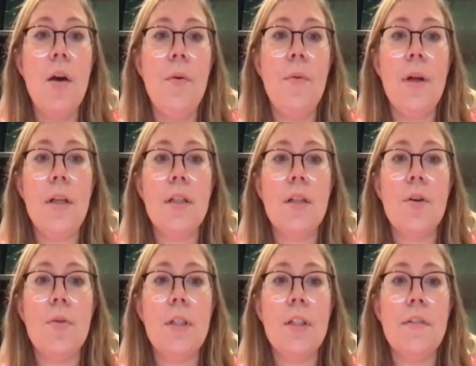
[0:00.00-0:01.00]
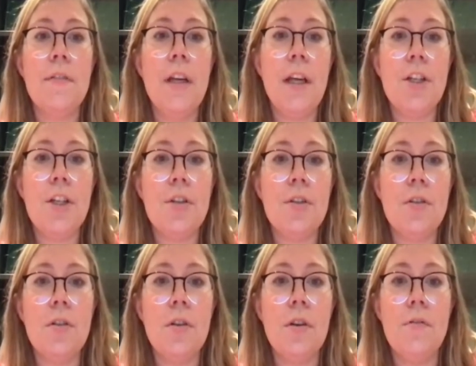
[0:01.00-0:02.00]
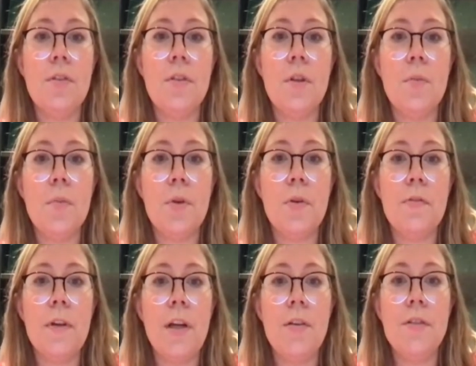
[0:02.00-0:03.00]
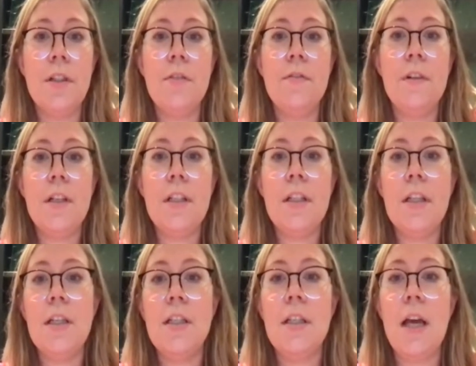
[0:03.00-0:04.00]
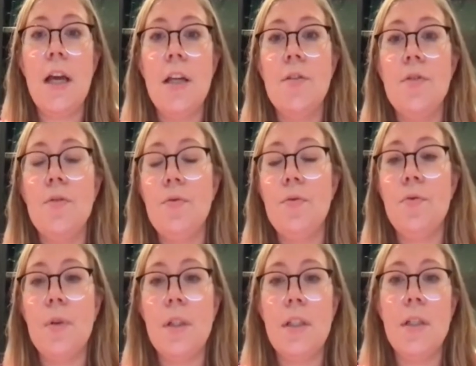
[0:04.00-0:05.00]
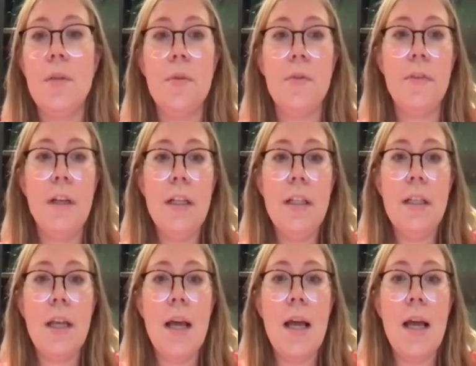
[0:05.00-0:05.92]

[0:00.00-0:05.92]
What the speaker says: when quantification of the number of eosinophils is 8 to 20 per field.